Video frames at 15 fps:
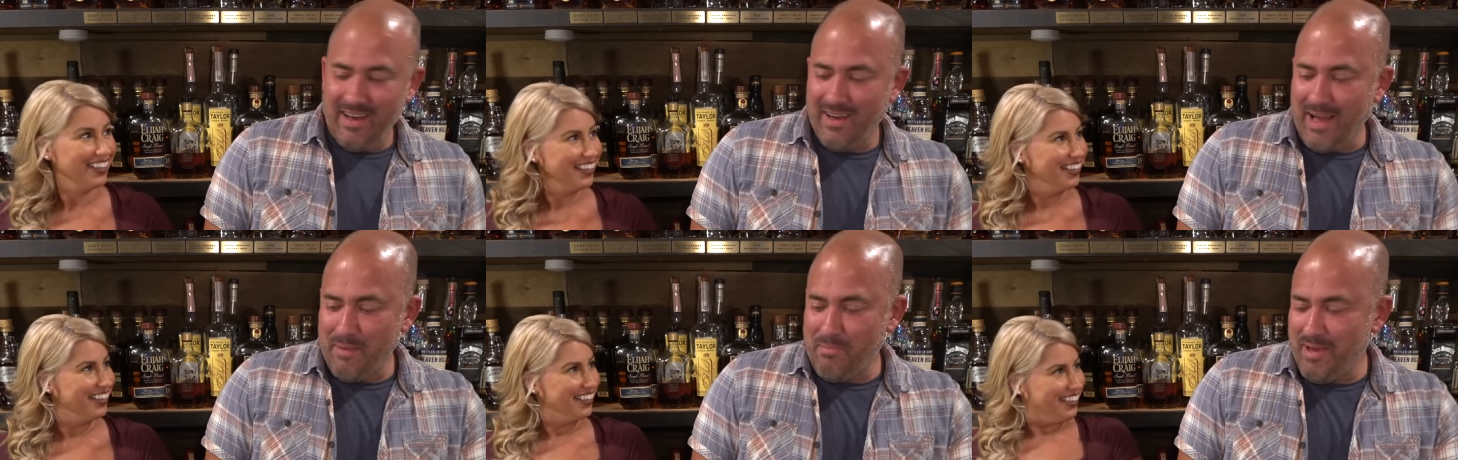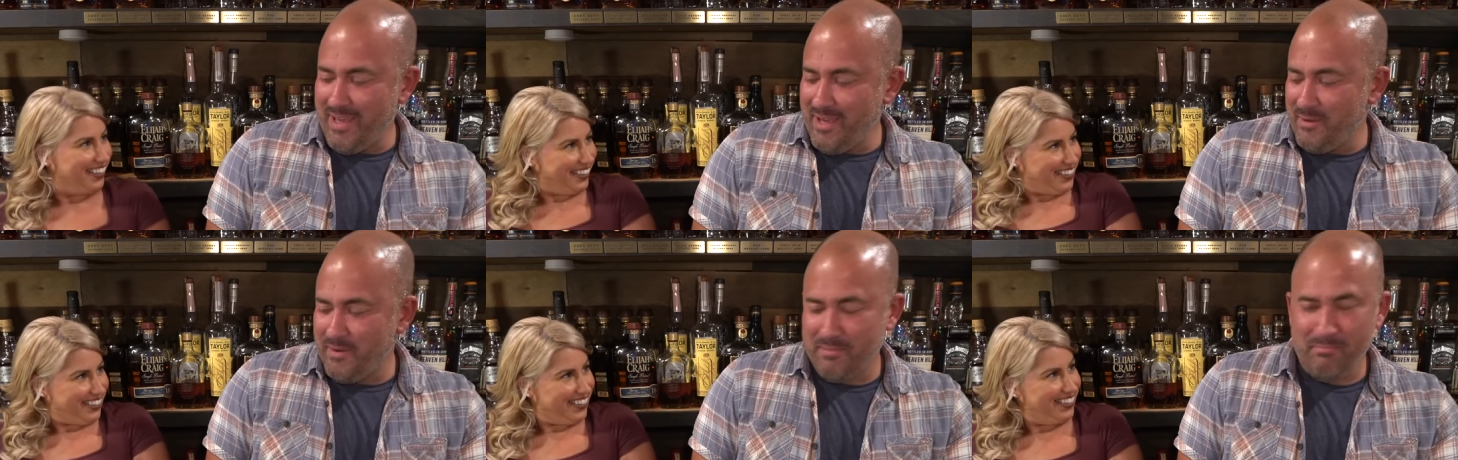Speaker 1: I pay
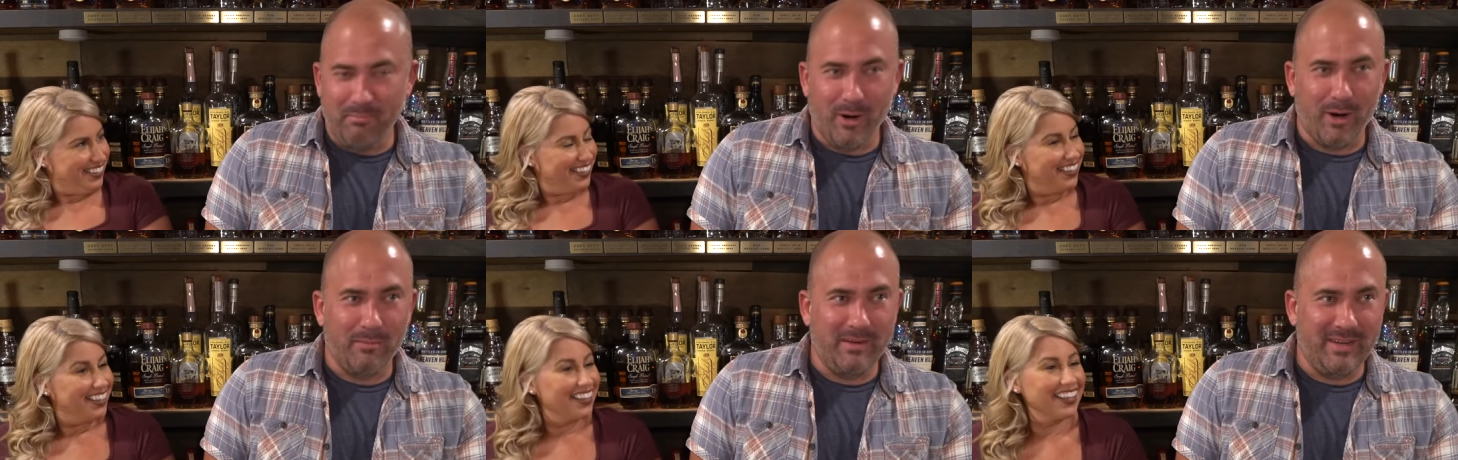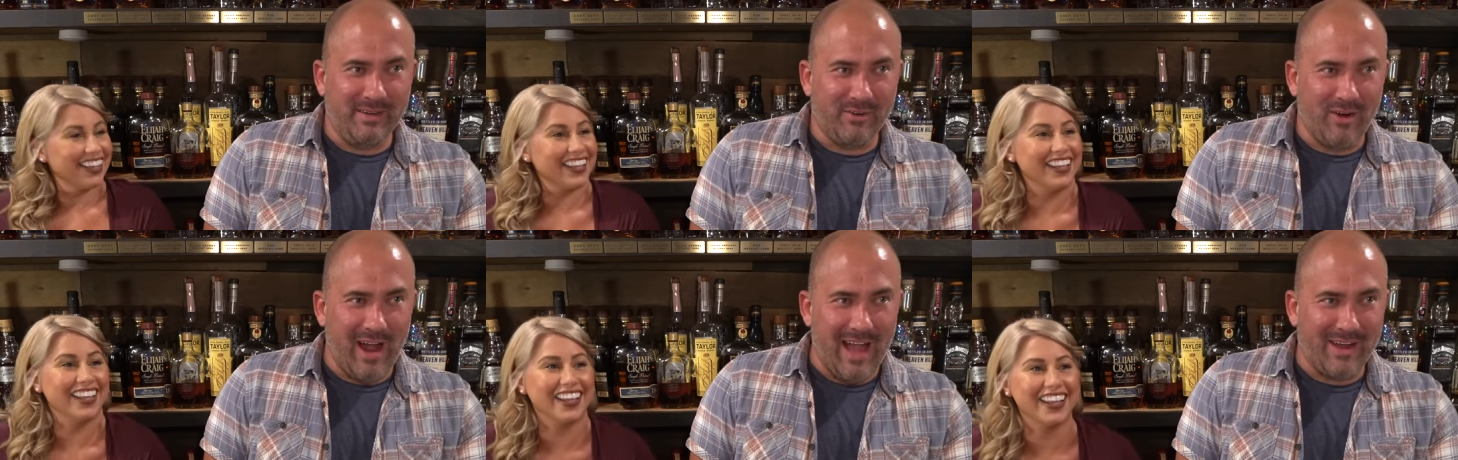you in bourbon and
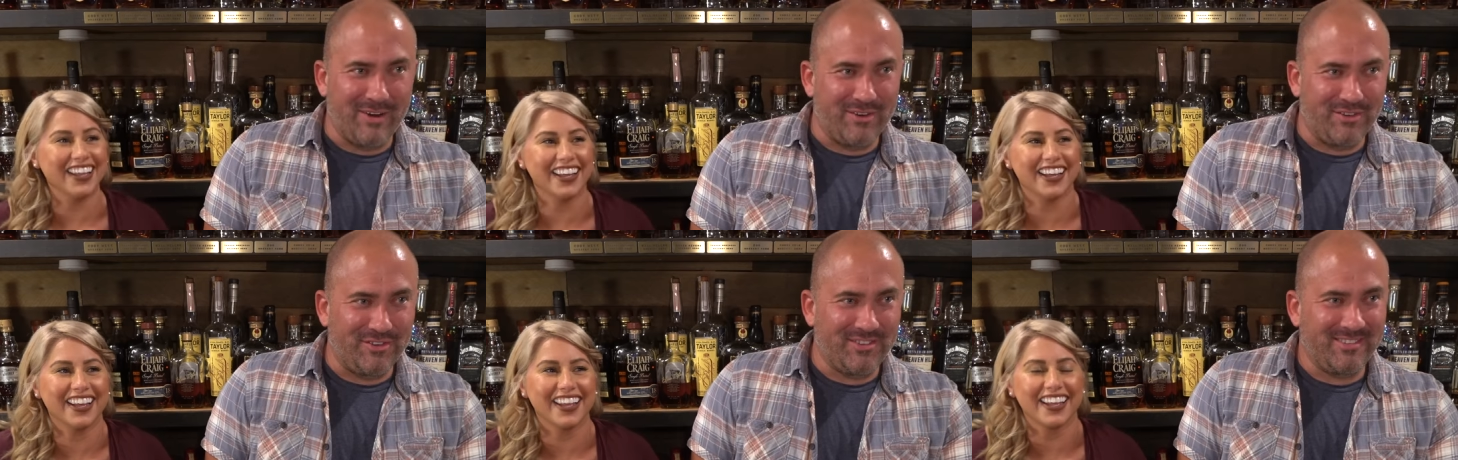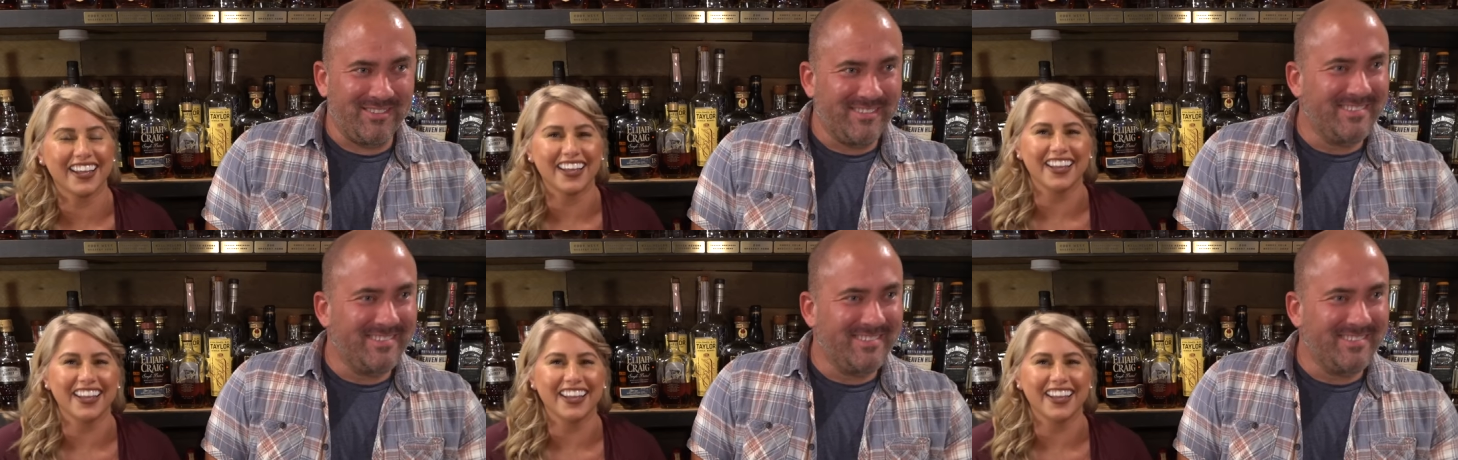crackers.